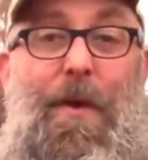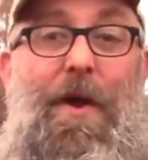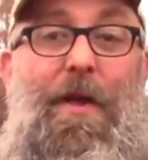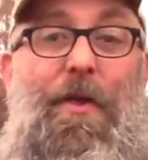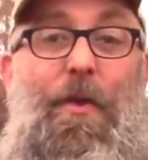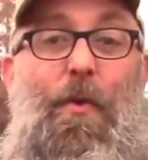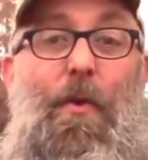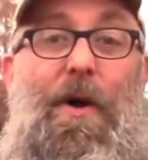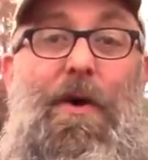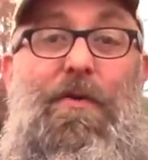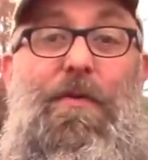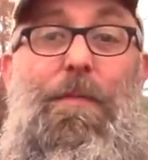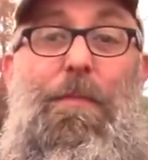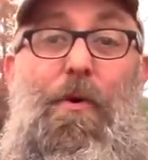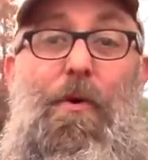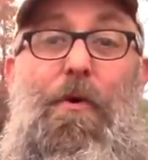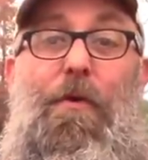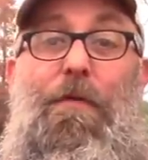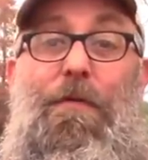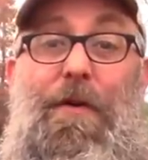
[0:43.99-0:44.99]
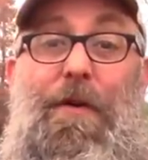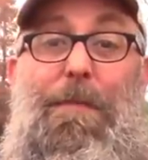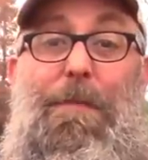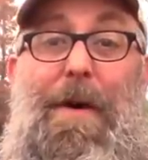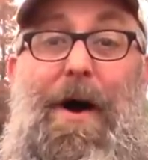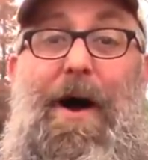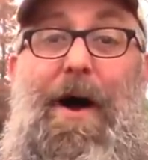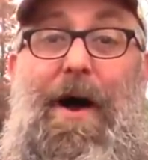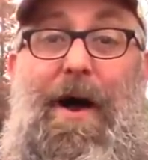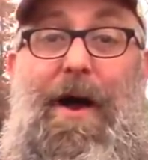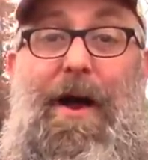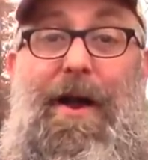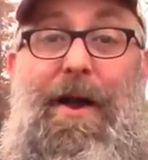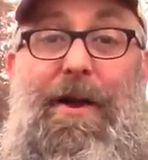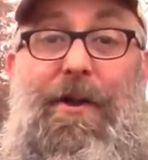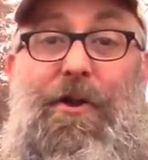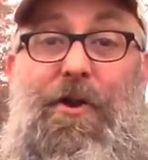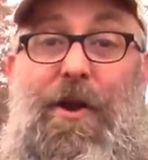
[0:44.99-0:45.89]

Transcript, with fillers: with was moving my